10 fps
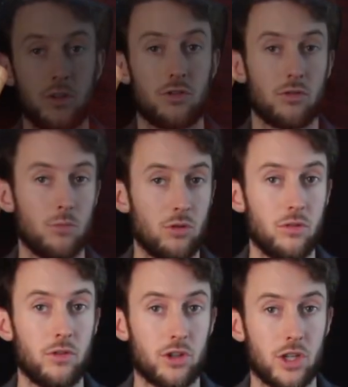do is
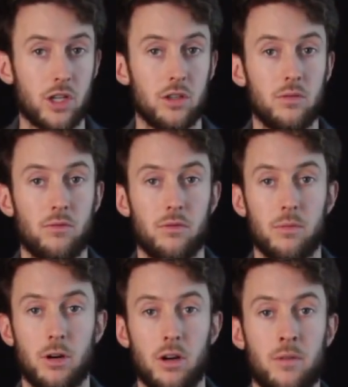remove your chicken loop from
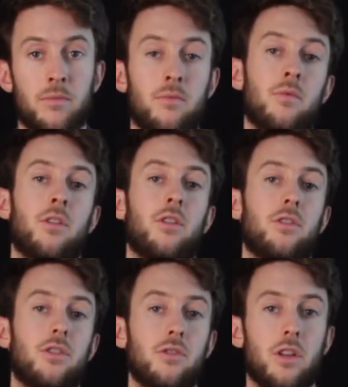the bar.
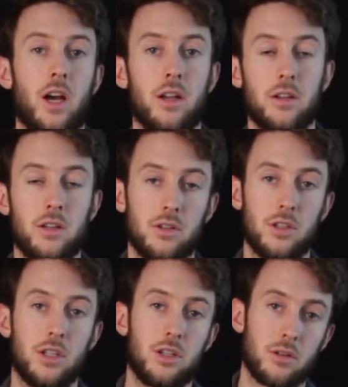To do that, you'll
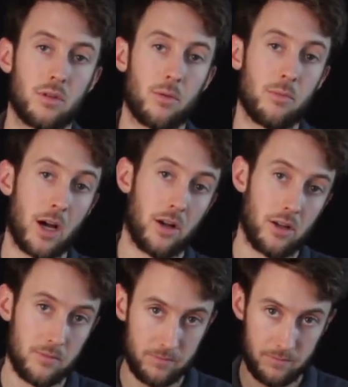need your rubber
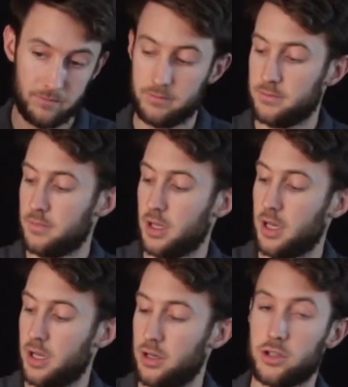mallet
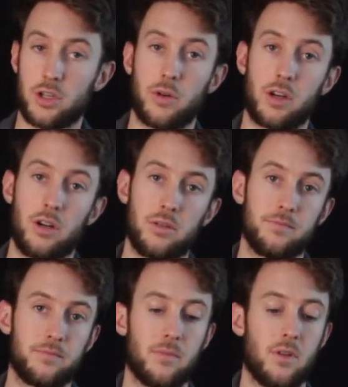and your sewing awl.
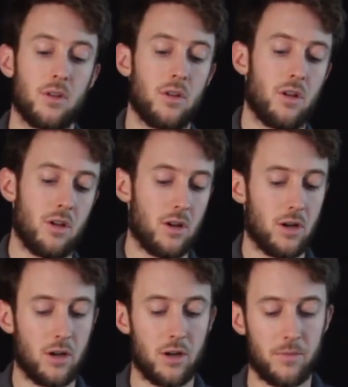
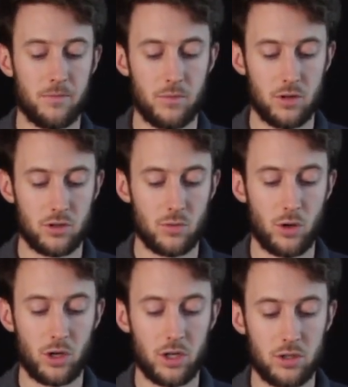So
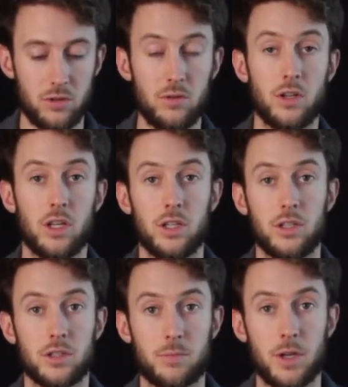what you're going to do
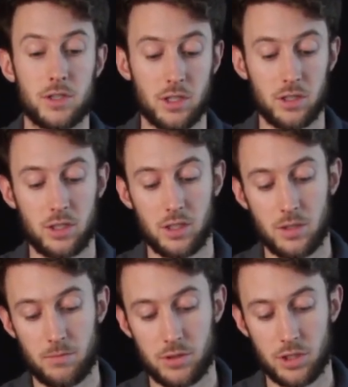is basically
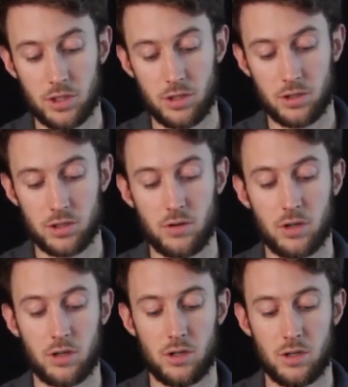position your
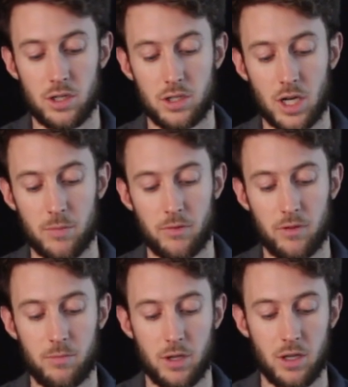sewing awl on top of
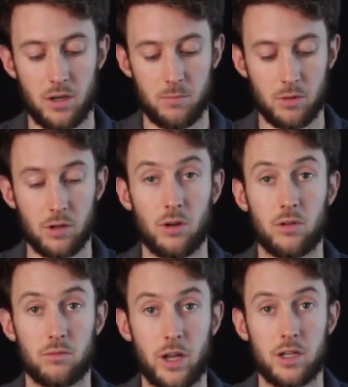the pin below
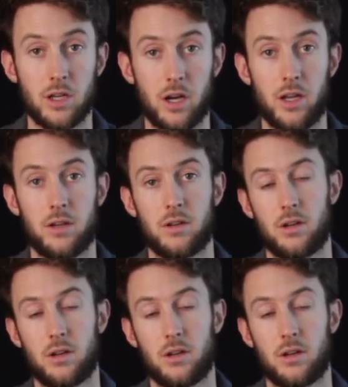the red dot